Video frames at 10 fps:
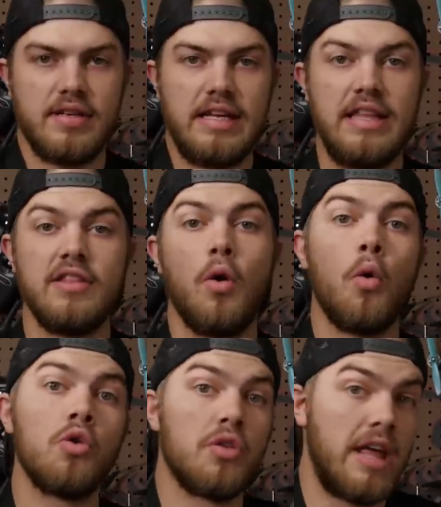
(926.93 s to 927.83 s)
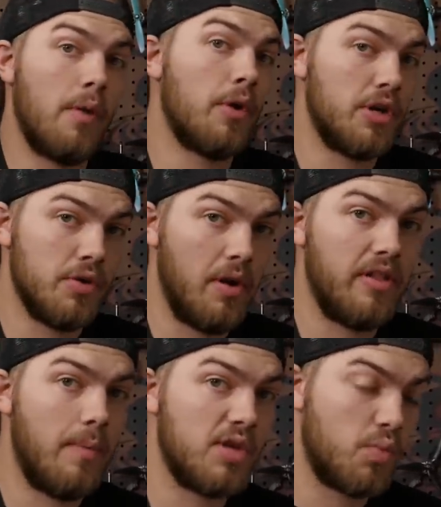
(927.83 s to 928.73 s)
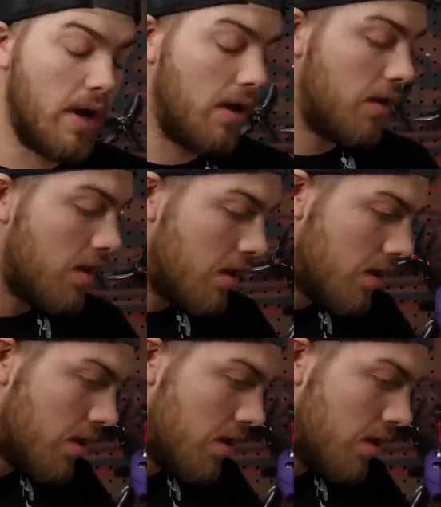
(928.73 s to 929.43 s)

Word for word: and in the order that we're doing them Correct. as well. Yep.